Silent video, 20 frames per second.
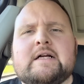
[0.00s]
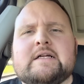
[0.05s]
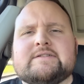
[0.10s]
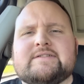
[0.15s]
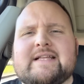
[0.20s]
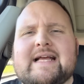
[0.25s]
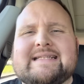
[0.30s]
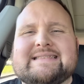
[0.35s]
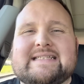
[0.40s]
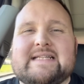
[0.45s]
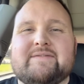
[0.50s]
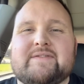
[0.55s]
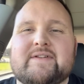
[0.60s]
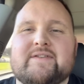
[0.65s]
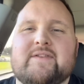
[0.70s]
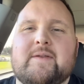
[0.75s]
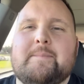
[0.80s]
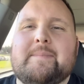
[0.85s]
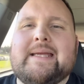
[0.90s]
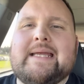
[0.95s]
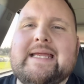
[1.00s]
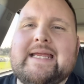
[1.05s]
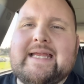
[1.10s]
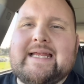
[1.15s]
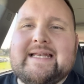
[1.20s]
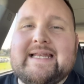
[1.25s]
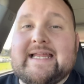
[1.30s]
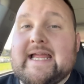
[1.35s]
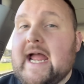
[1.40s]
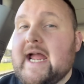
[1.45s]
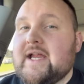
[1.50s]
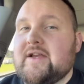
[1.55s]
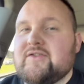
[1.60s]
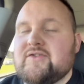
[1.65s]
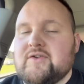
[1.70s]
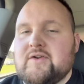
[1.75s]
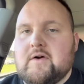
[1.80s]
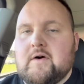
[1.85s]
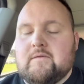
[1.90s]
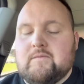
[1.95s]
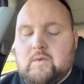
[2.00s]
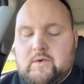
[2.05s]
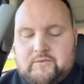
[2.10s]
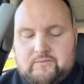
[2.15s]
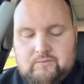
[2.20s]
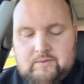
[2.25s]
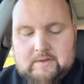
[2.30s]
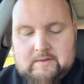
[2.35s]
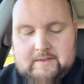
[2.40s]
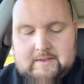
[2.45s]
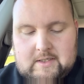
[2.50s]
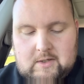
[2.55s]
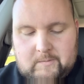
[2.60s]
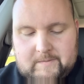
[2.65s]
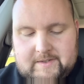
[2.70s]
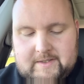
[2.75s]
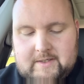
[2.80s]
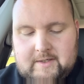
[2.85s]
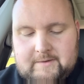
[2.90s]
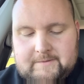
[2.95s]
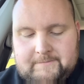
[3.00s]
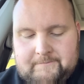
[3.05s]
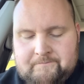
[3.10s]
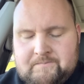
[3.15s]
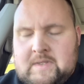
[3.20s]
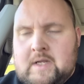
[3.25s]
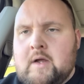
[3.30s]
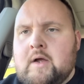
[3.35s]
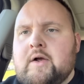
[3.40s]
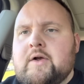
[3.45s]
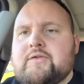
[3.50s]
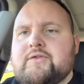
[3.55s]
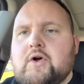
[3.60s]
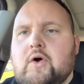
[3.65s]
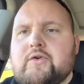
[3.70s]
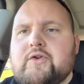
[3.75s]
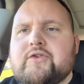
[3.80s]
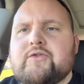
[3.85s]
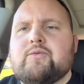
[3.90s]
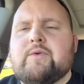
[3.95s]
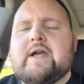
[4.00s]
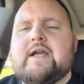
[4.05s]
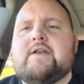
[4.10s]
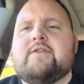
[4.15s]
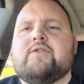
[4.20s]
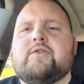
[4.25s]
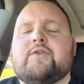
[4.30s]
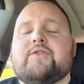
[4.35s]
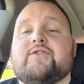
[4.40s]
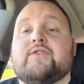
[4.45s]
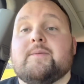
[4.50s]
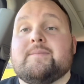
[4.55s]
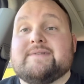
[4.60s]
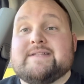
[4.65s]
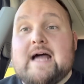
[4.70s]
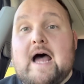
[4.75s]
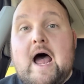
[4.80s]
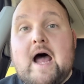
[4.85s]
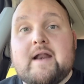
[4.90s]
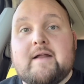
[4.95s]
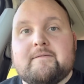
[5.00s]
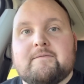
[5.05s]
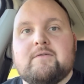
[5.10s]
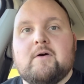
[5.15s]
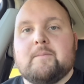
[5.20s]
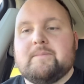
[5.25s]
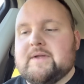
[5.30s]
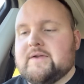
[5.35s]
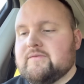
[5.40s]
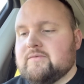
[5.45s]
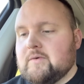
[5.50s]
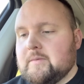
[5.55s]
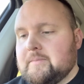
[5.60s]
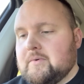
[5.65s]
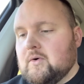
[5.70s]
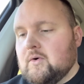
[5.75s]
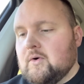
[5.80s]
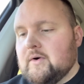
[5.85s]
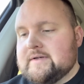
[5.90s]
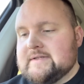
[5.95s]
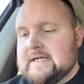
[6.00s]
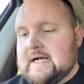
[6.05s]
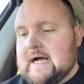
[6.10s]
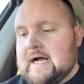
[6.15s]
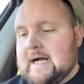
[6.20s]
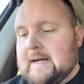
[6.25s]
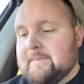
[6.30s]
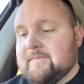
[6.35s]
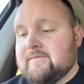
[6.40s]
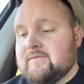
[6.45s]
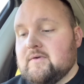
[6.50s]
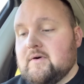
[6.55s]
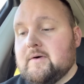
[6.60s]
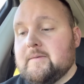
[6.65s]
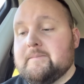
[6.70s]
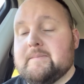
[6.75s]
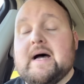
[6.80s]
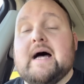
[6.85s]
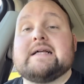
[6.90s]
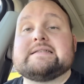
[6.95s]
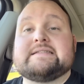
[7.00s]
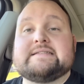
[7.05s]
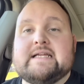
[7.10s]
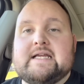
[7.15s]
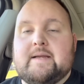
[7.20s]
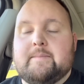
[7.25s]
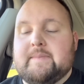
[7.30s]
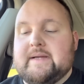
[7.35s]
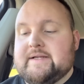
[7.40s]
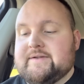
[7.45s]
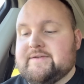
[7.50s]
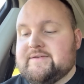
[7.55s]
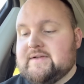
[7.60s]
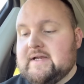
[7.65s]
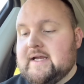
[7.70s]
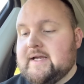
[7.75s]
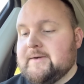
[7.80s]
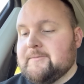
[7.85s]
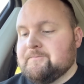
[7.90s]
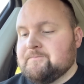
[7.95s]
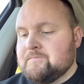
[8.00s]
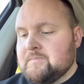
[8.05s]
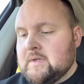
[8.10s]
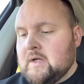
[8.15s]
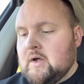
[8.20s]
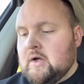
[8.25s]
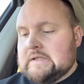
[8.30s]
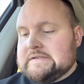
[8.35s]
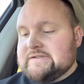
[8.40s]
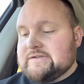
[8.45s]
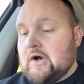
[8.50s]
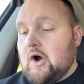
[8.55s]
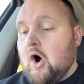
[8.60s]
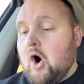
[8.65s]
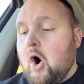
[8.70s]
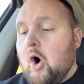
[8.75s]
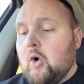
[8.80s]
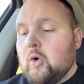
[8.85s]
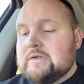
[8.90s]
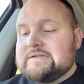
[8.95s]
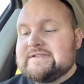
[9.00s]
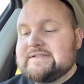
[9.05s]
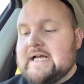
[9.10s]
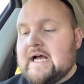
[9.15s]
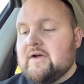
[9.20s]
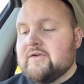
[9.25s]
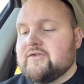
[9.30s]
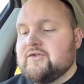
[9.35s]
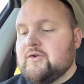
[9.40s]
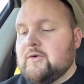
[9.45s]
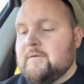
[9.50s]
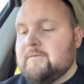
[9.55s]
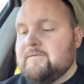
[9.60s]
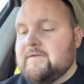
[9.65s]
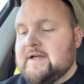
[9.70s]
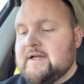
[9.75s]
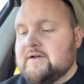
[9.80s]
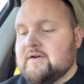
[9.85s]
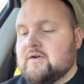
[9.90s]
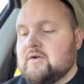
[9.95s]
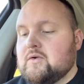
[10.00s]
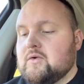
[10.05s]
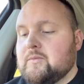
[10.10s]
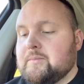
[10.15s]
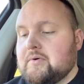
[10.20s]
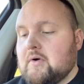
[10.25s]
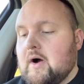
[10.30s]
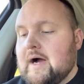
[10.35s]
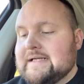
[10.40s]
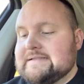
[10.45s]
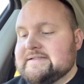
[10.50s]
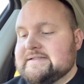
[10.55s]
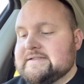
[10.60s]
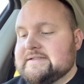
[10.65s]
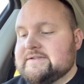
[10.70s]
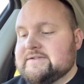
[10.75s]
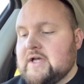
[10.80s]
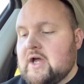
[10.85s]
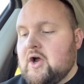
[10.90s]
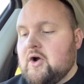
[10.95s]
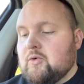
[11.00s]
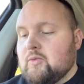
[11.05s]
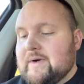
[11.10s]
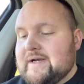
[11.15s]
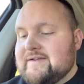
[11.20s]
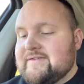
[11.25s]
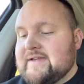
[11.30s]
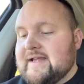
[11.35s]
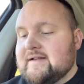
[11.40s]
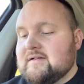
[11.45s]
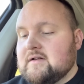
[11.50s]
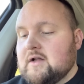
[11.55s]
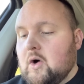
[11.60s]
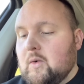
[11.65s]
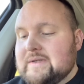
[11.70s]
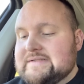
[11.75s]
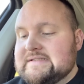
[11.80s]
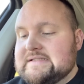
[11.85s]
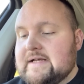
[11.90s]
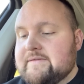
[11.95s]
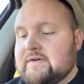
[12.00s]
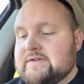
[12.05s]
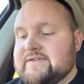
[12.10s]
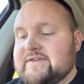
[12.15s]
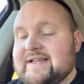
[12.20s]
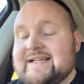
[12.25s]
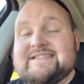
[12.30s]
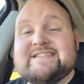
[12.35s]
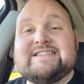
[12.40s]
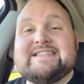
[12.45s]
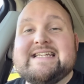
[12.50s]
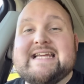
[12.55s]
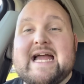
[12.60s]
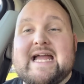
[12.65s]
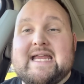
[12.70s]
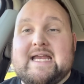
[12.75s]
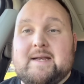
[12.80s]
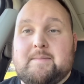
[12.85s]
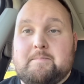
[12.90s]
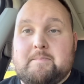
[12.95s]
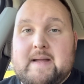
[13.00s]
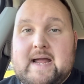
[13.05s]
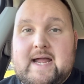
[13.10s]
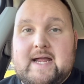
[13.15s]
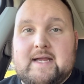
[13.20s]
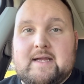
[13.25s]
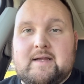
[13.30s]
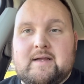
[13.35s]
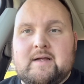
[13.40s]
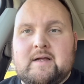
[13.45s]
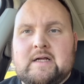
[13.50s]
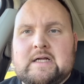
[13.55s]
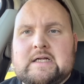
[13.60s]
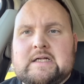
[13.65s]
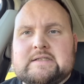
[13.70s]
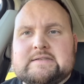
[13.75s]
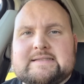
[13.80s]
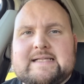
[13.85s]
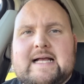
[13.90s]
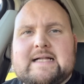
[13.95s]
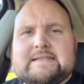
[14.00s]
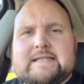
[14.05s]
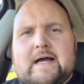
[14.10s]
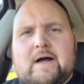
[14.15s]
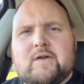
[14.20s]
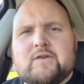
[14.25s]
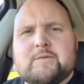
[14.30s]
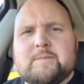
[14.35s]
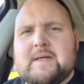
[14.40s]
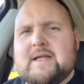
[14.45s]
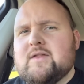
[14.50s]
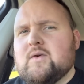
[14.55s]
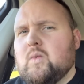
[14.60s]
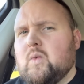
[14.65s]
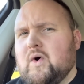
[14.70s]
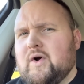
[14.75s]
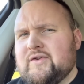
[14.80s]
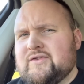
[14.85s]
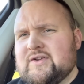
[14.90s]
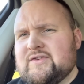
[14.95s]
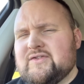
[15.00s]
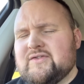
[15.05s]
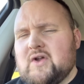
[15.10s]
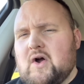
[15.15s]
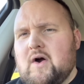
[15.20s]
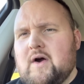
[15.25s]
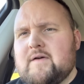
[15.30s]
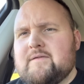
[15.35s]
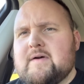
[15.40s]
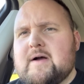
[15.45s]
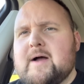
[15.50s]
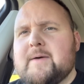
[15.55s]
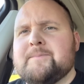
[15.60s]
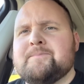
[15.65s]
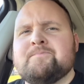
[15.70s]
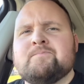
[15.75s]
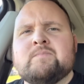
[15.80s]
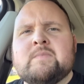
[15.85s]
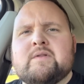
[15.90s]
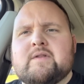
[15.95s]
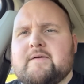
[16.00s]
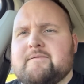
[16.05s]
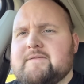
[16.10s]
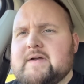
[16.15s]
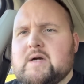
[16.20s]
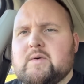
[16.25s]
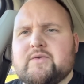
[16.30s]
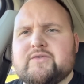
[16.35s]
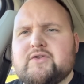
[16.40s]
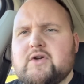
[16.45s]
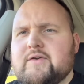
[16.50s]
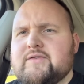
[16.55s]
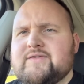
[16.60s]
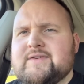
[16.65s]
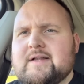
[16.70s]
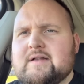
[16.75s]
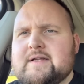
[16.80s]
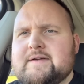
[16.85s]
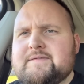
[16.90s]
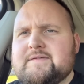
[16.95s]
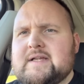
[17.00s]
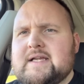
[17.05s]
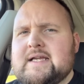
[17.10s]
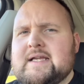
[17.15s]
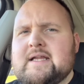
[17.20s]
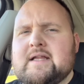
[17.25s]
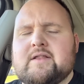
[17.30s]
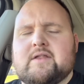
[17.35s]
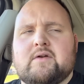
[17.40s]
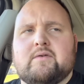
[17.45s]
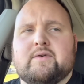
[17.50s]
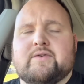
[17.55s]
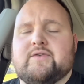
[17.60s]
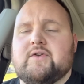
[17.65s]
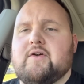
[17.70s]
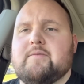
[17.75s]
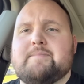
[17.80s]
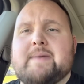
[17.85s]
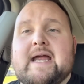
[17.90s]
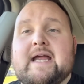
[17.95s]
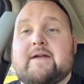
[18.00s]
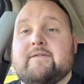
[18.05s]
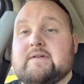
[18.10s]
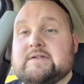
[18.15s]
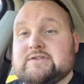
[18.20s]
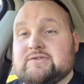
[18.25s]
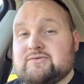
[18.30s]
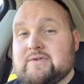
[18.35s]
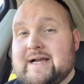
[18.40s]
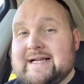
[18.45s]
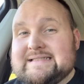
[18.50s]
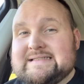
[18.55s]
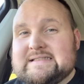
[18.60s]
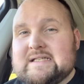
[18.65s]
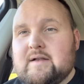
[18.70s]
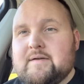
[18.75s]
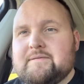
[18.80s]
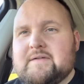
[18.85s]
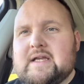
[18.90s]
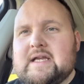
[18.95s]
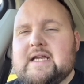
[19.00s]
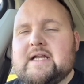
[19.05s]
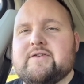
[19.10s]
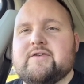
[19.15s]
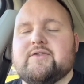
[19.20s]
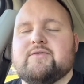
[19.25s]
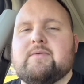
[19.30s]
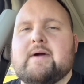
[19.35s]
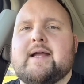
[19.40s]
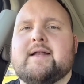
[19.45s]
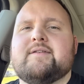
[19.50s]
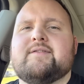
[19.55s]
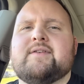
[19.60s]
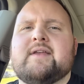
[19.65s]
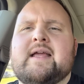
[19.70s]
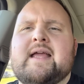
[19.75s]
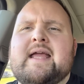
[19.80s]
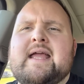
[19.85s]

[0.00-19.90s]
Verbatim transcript: So that gives us the big indication of what's really going on. So I'll just read you some data from this report um, from uh, CNBC. So wholesales used vehicle prices reached their lowest levels this year in May. So that tells me the worst isn't over. The Federal Reserve still lifting, the Reserve Bank of Australia still lifting interest rates.